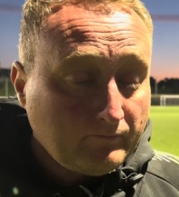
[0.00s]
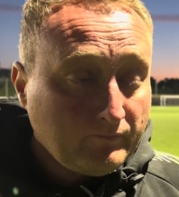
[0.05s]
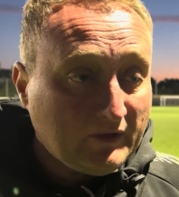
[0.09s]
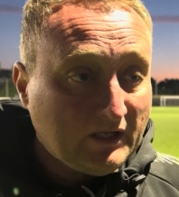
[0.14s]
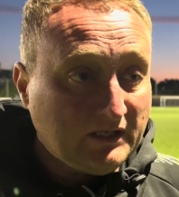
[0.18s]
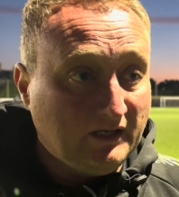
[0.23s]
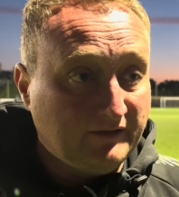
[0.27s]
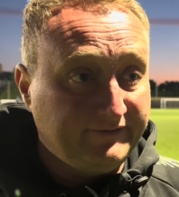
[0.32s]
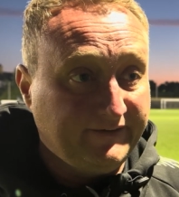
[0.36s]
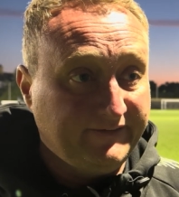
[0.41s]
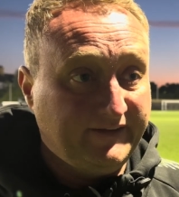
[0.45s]

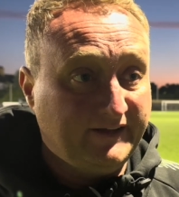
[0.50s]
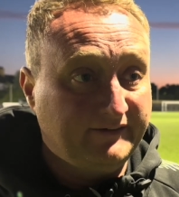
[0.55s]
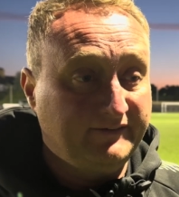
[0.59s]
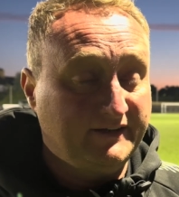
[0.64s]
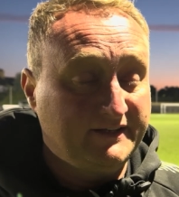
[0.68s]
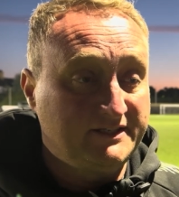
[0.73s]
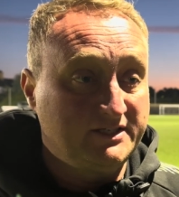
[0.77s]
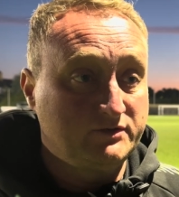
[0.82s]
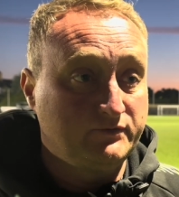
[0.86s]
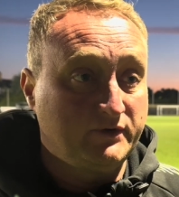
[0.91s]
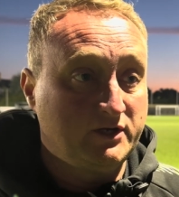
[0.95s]
I think the
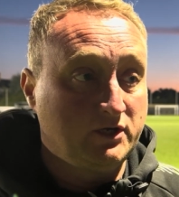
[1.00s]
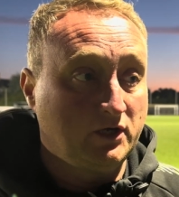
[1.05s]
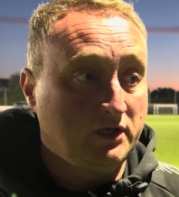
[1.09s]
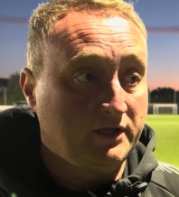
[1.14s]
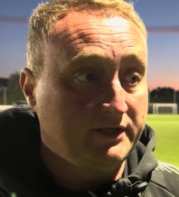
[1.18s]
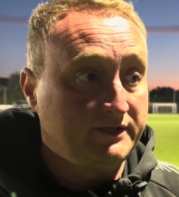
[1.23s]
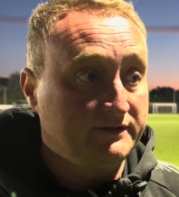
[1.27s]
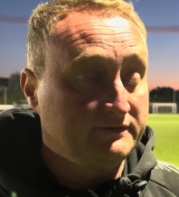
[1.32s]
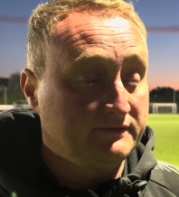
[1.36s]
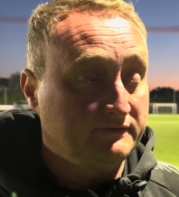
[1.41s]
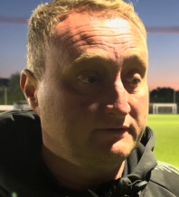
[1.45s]
advantage with
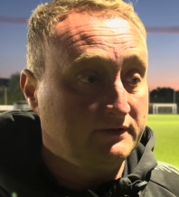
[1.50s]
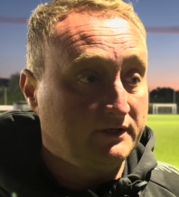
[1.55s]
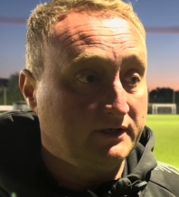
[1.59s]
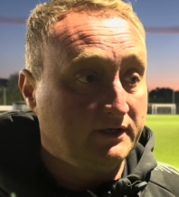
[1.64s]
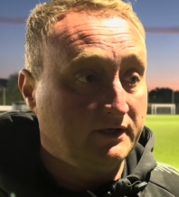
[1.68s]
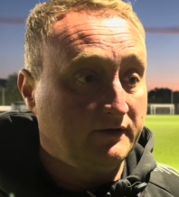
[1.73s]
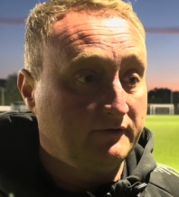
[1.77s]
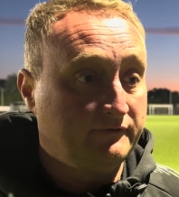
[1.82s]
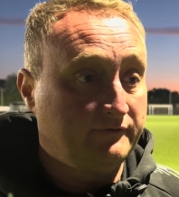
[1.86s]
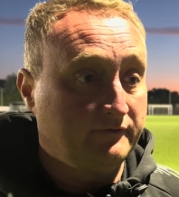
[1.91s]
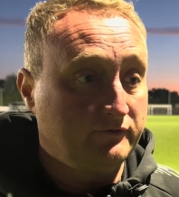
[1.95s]
Colin
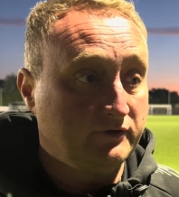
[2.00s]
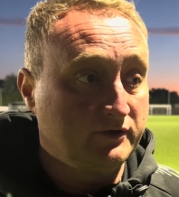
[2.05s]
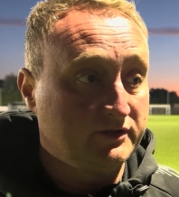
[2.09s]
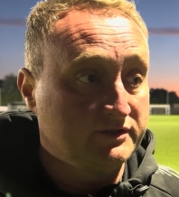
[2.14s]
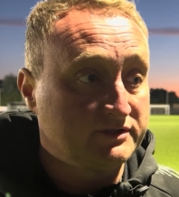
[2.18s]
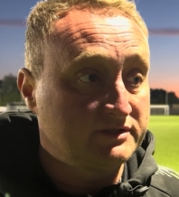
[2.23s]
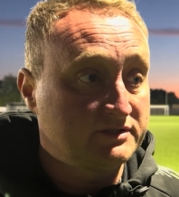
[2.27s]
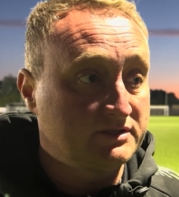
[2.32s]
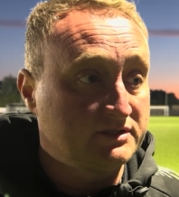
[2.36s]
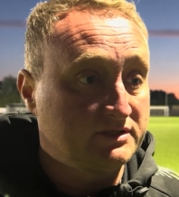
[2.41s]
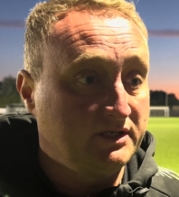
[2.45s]
for
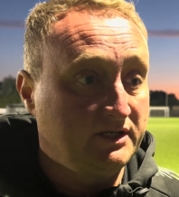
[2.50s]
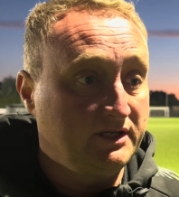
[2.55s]
us,